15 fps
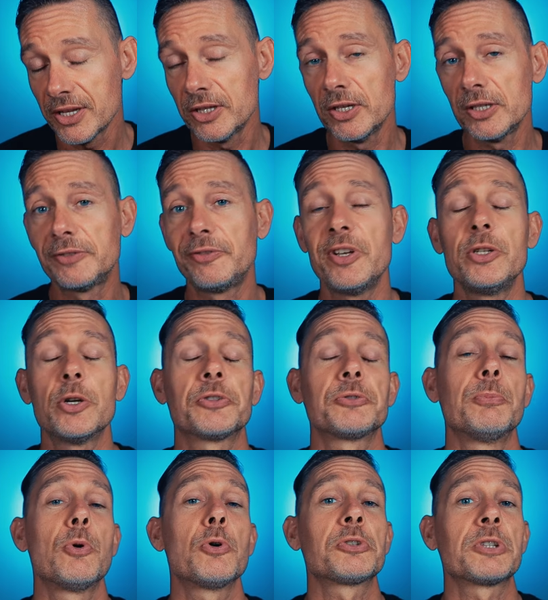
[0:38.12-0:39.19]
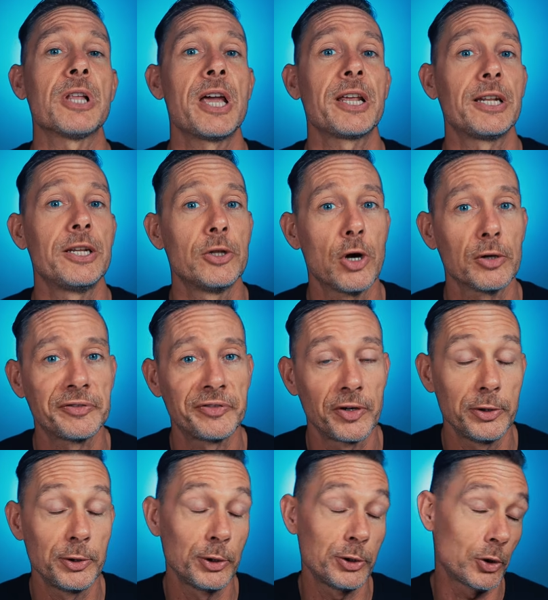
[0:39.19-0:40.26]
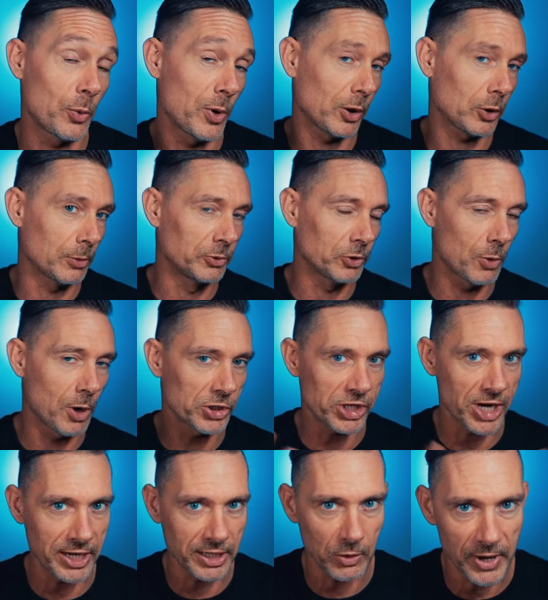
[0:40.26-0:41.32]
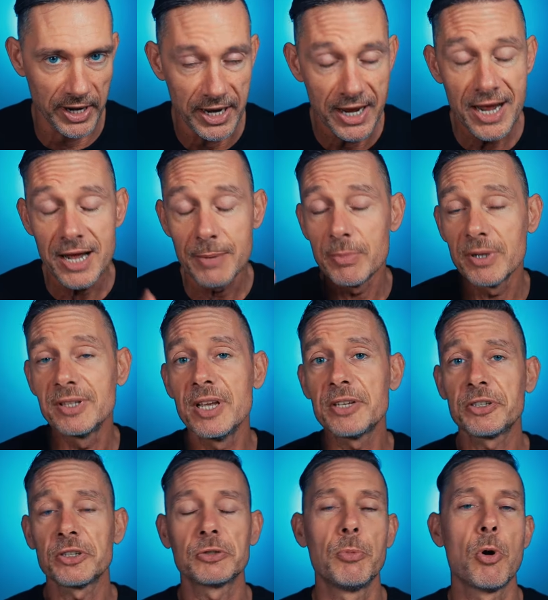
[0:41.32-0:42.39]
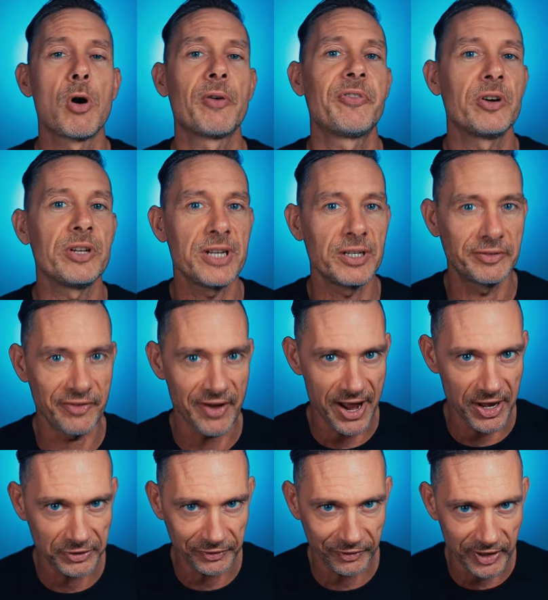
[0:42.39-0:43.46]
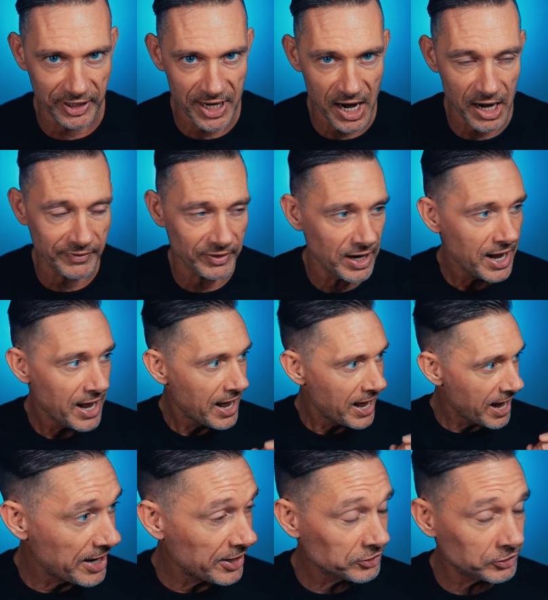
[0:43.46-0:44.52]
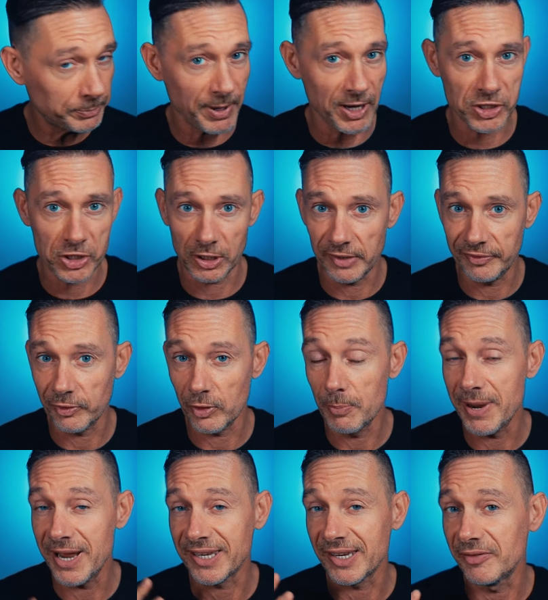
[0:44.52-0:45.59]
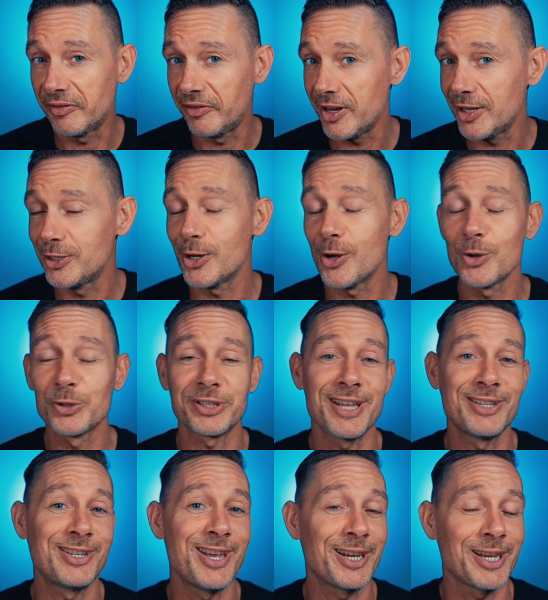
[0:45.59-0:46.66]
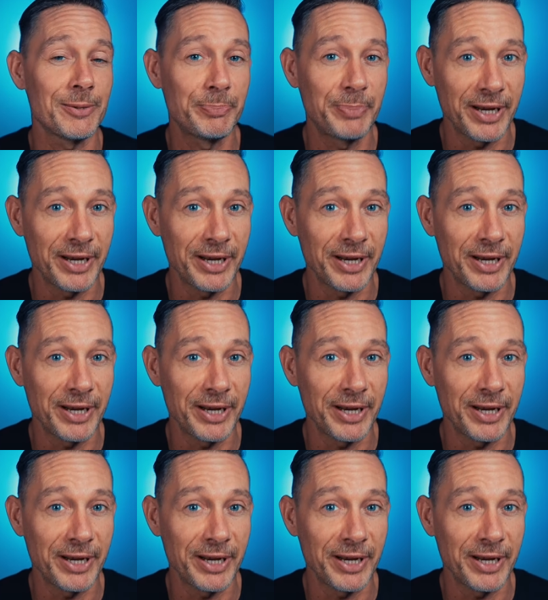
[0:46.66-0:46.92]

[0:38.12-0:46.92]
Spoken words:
then this video is most likely not for you. You're welcome to watch anyway, but this is more for the advanced freediver, and especially for making videos and taking